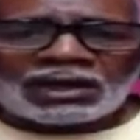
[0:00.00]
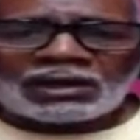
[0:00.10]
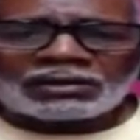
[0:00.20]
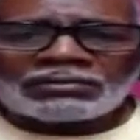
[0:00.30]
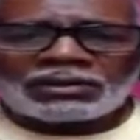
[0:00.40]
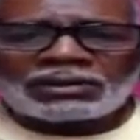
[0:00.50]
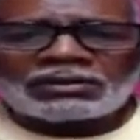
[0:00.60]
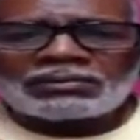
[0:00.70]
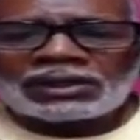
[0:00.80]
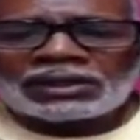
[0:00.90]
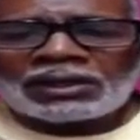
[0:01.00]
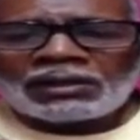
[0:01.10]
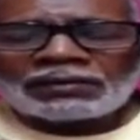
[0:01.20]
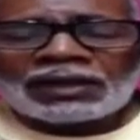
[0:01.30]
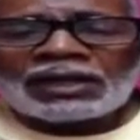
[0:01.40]
in our community, but
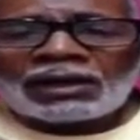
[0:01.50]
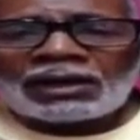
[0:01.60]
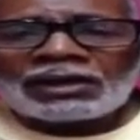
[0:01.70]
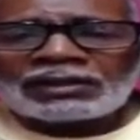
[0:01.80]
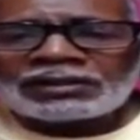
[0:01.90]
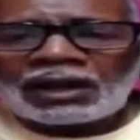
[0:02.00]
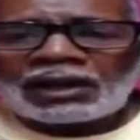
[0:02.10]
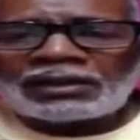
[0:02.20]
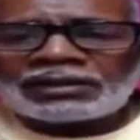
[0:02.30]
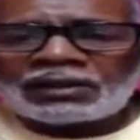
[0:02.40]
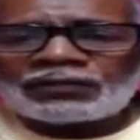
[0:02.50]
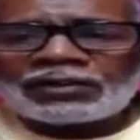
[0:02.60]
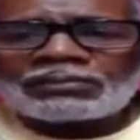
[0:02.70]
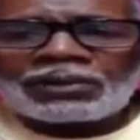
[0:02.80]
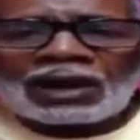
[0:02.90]
they are entirely
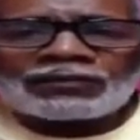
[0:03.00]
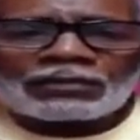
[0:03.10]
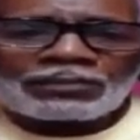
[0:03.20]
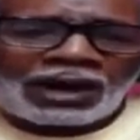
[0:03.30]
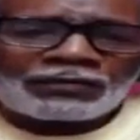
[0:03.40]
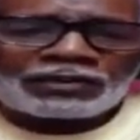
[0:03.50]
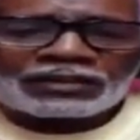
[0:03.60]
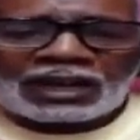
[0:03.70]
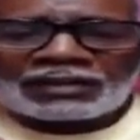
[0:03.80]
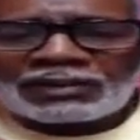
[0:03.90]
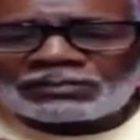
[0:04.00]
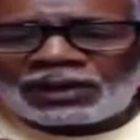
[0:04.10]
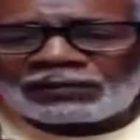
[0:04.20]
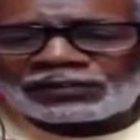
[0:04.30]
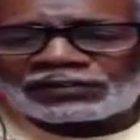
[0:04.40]
different. The prophet prophesies. They
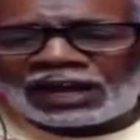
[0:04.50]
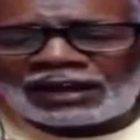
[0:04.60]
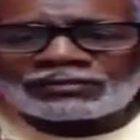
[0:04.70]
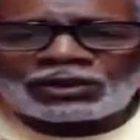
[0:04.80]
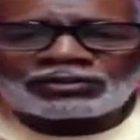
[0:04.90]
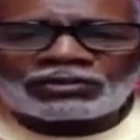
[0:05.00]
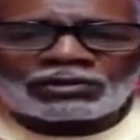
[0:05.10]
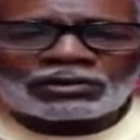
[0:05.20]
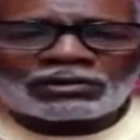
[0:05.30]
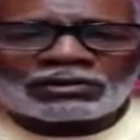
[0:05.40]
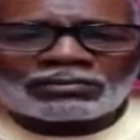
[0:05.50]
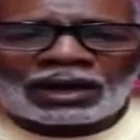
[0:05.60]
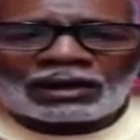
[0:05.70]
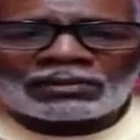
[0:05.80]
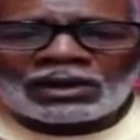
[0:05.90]
prophesize what's going on in the
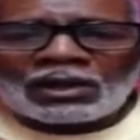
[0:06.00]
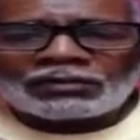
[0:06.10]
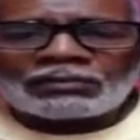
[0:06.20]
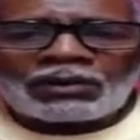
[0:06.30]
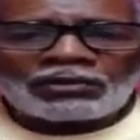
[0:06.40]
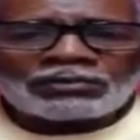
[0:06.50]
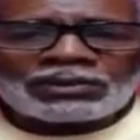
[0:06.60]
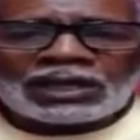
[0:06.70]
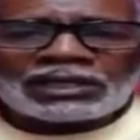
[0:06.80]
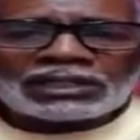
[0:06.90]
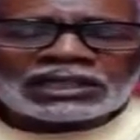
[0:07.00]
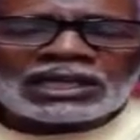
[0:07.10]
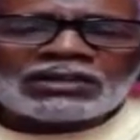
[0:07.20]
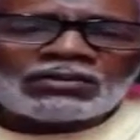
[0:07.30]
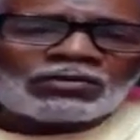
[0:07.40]
Bible, supposed to be able to
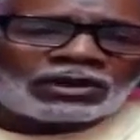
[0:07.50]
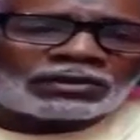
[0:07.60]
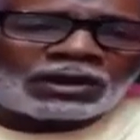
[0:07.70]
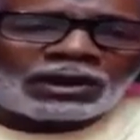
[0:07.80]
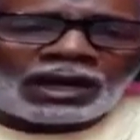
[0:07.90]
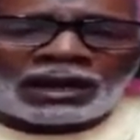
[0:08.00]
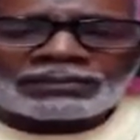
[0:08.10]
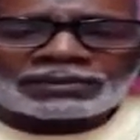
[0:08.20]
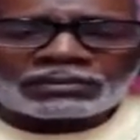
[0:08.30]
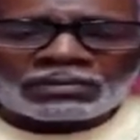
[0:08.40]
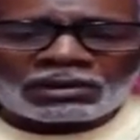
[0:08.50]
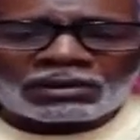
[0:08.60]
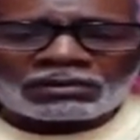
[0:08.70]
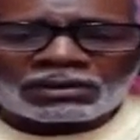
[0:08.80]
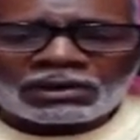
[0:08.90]
tell you what's going to happen
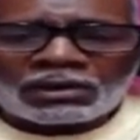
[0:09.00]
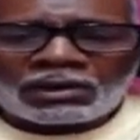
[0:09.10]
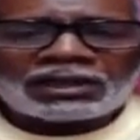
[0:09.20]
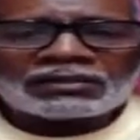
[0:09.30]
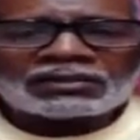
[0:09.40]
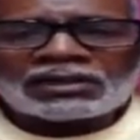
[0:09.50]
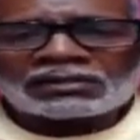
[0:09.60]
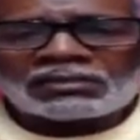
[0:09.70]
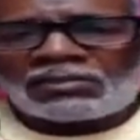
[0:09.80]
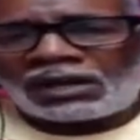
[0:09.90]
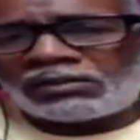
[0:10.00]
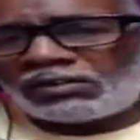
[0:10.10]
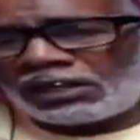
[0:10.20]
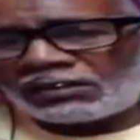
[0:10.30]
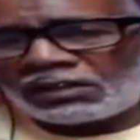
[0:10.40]
tomorrow. And that's still somebody
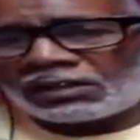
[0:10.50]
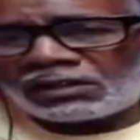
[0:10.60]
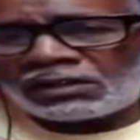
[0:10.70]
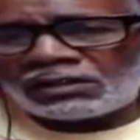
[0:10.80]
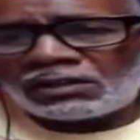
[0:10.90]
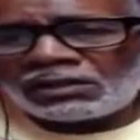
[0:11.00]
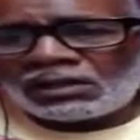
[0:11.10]
you're listening to.